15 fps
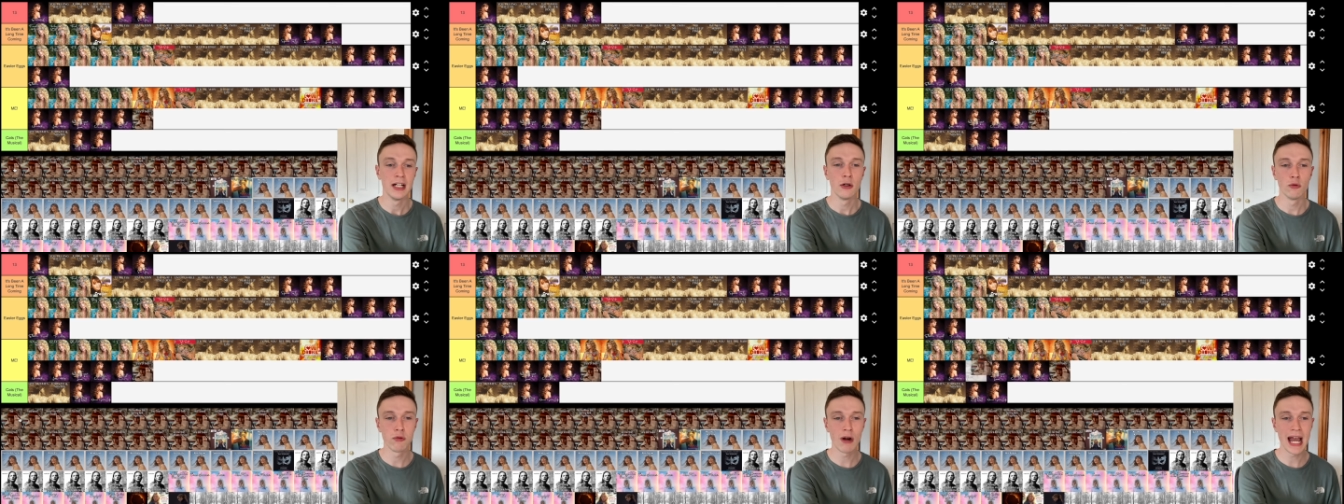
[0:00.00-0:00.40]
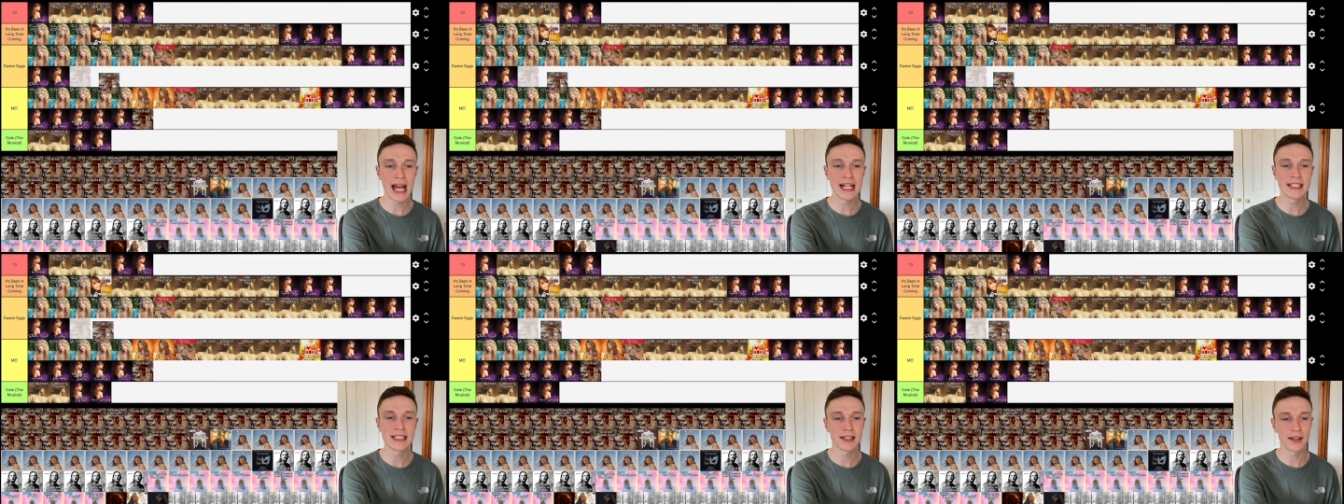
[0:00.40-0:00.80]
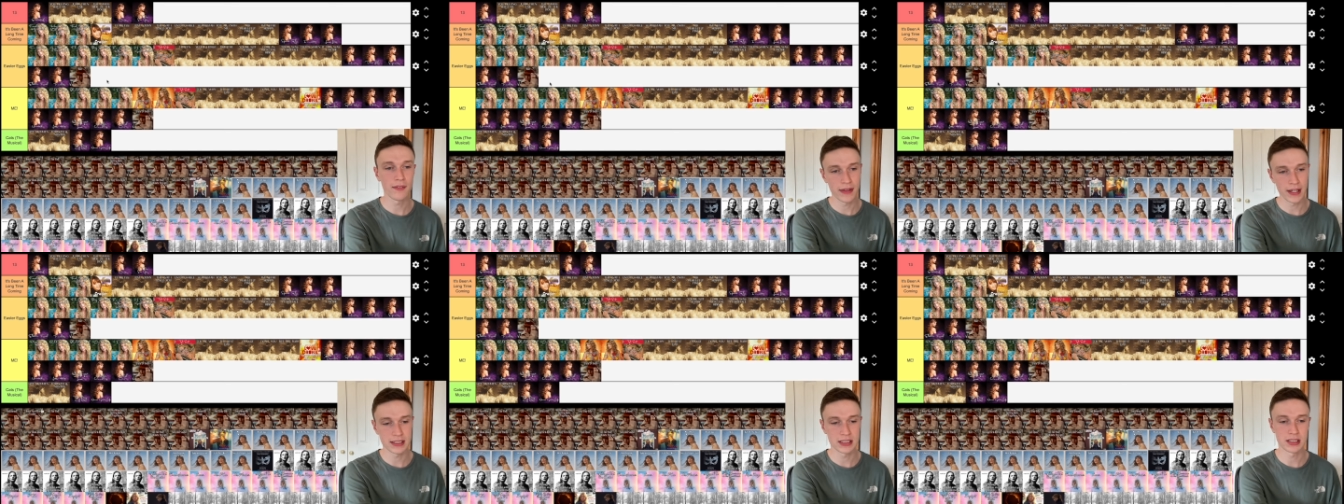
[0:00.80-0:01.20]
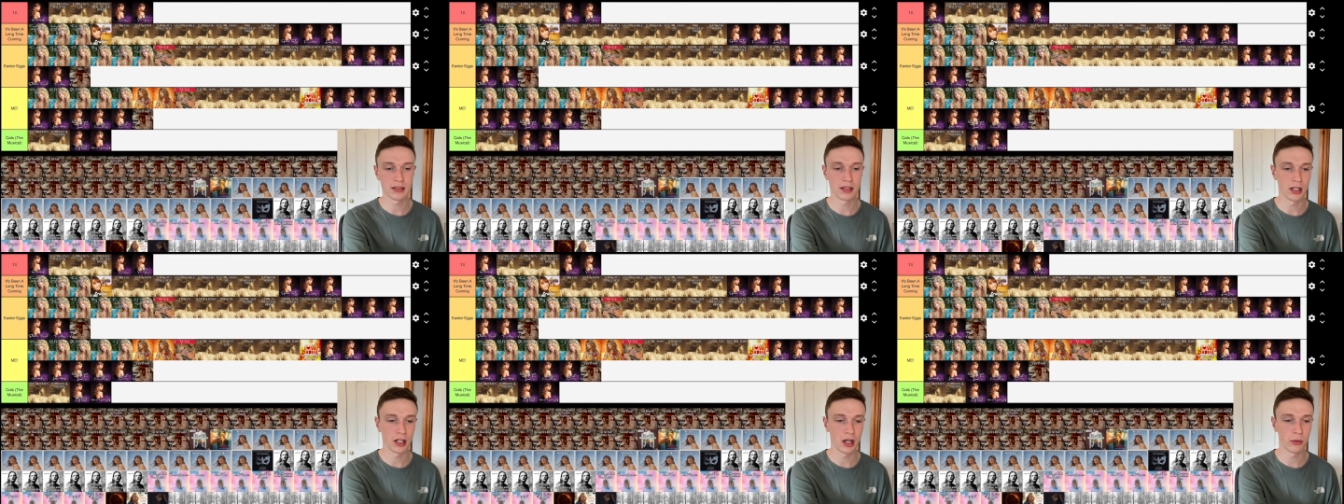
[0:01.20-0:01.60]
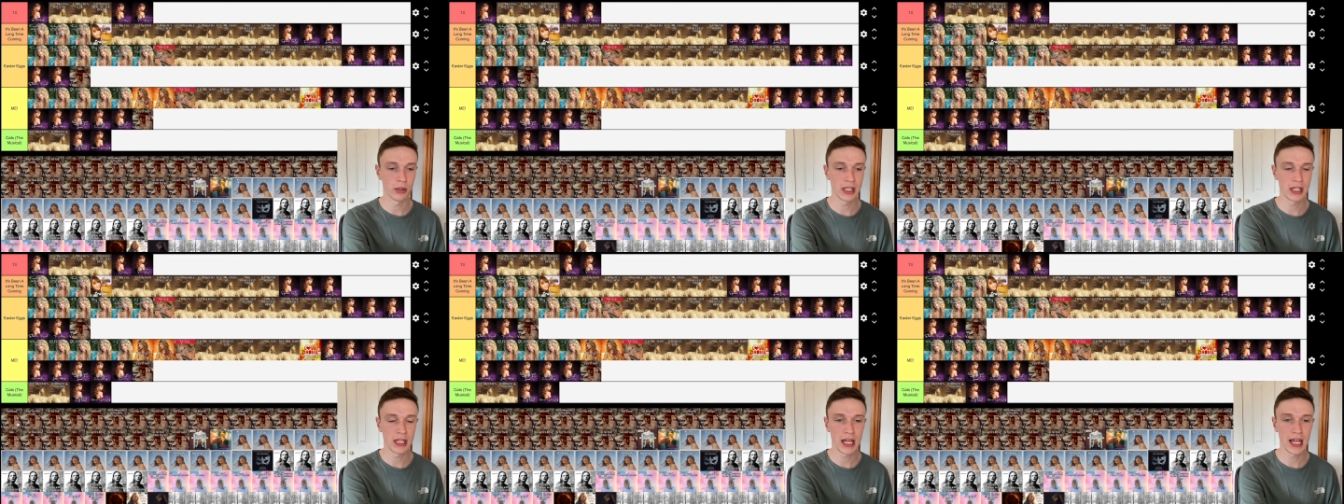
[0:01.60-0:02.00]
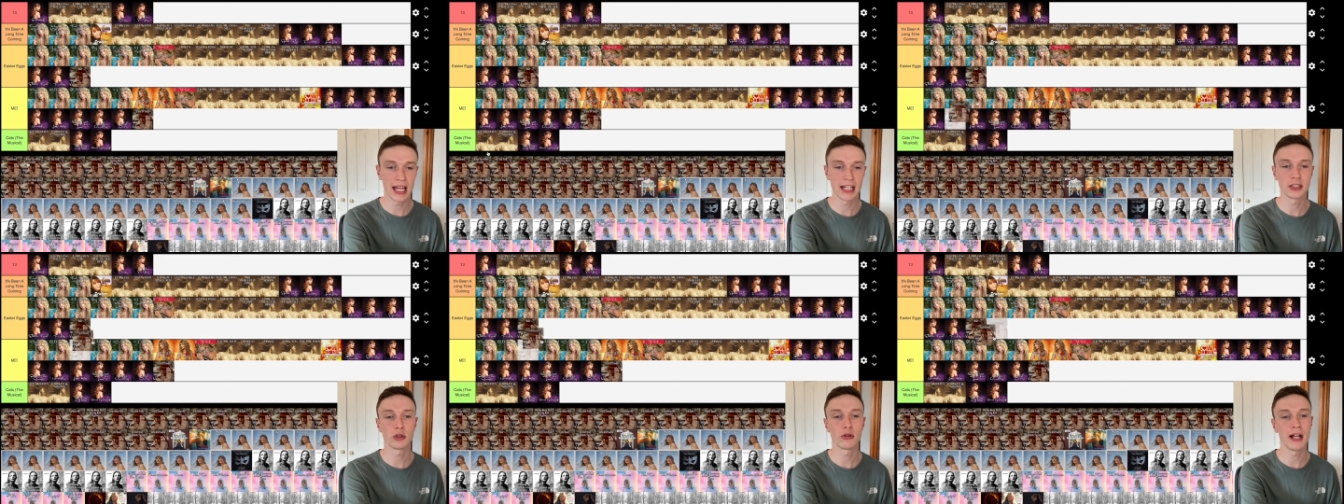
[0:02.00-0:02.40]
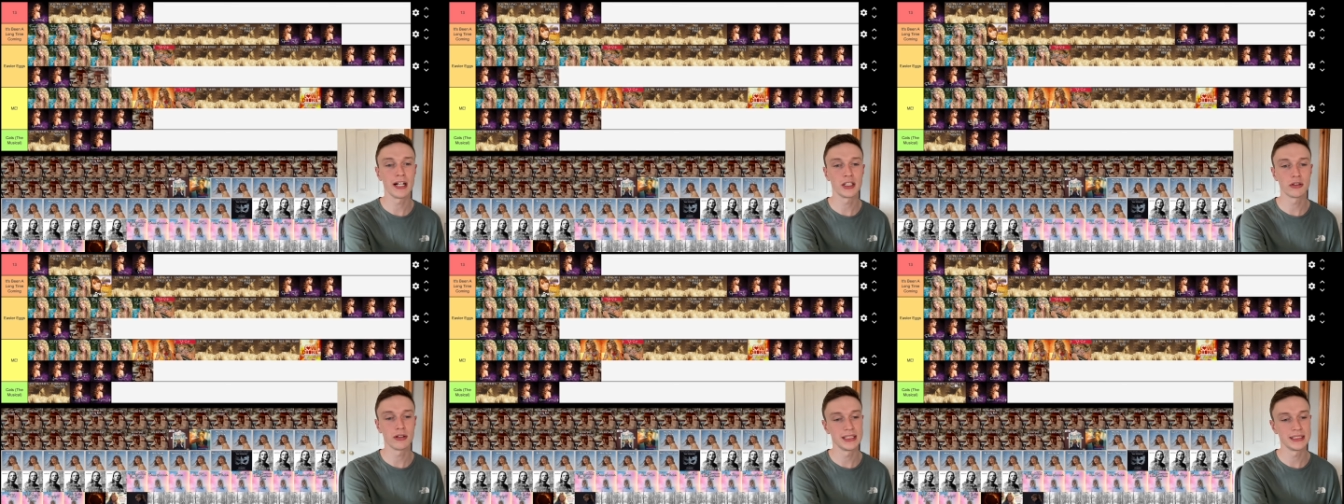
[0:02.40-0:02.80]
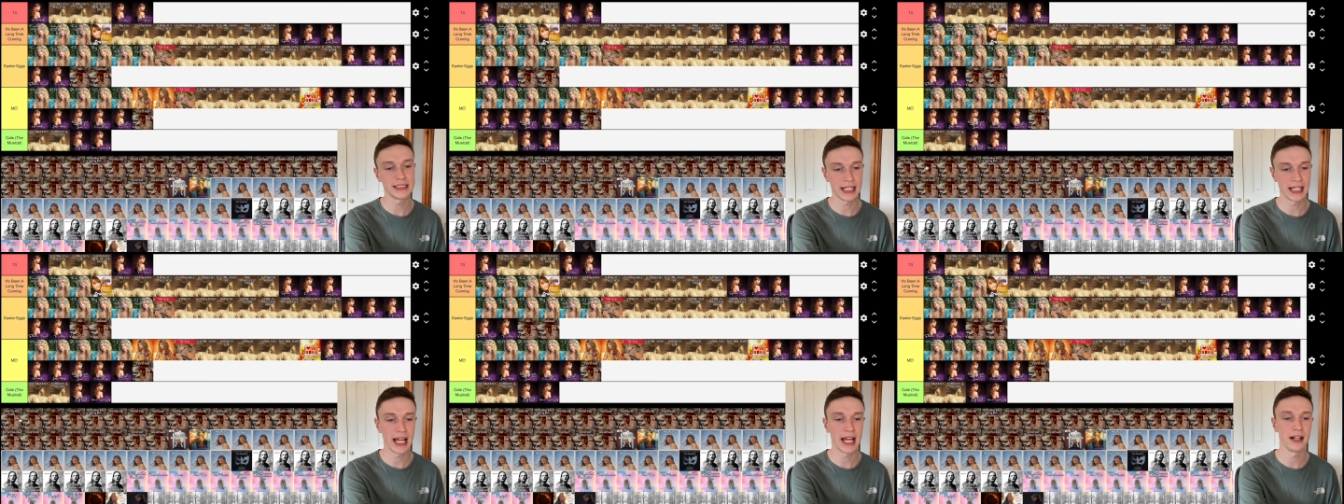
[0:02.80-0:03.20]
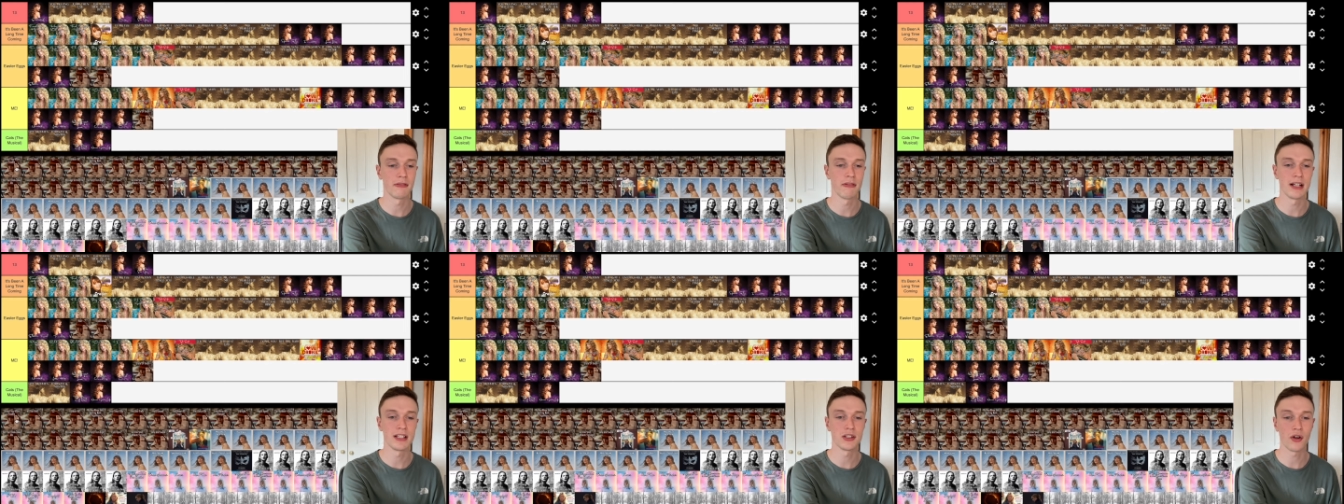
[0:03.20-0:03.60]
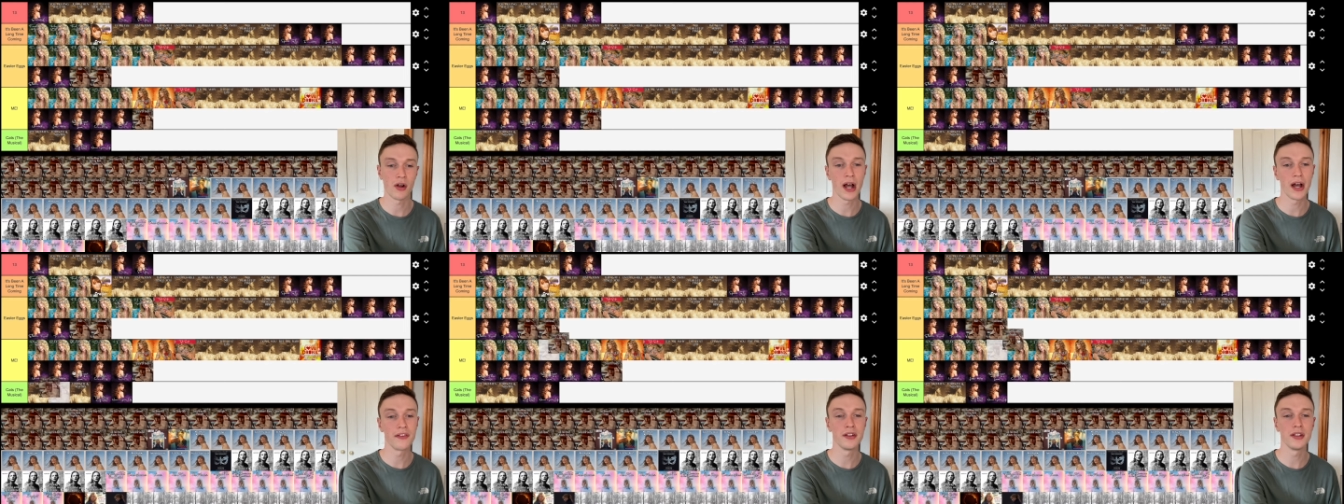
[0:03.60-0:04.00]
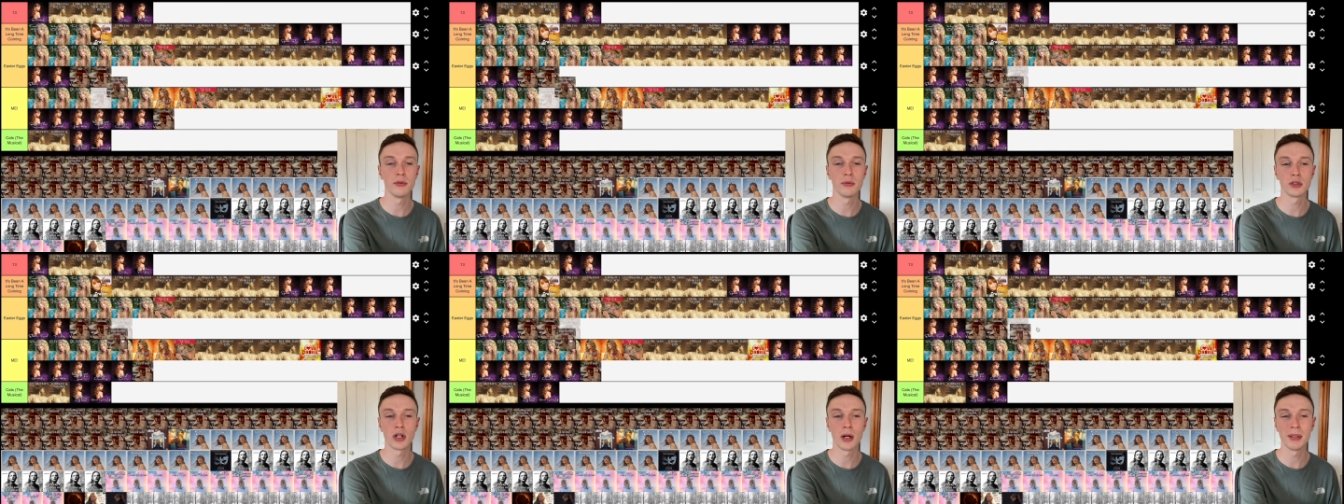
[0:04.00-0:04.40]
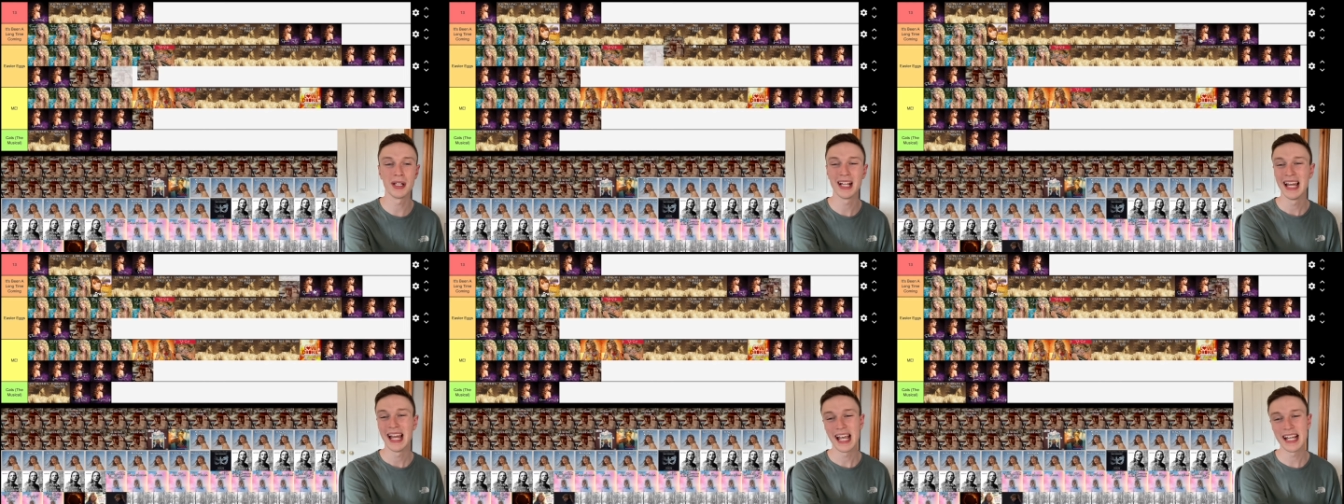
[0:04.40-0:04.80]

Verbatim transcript: Red, that's going to go here. Treacherous, again, great song. I Knew You Were Trouble.